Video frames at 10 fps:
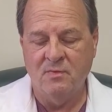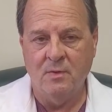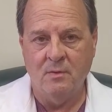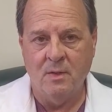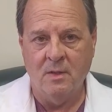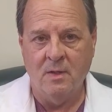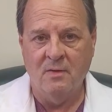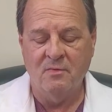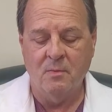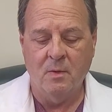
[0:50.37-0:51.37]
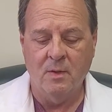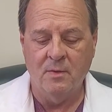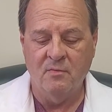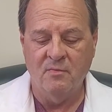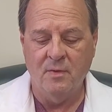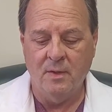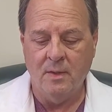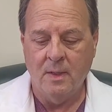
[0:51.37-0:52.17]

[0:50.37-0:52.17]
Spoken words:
feel uncomfortable on your foot.